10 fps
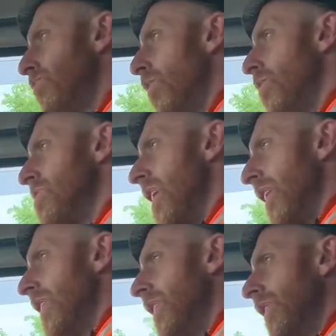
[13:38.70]
what was he?
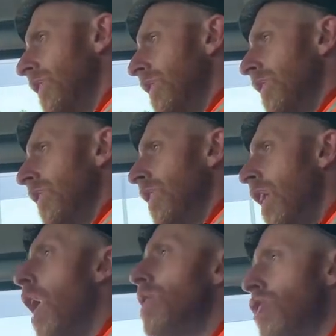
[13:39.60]

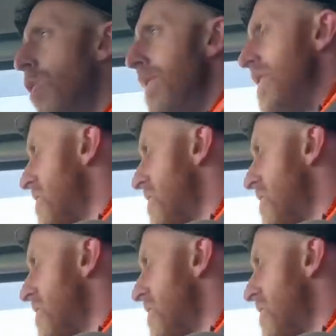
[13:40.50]
Oh, it's coming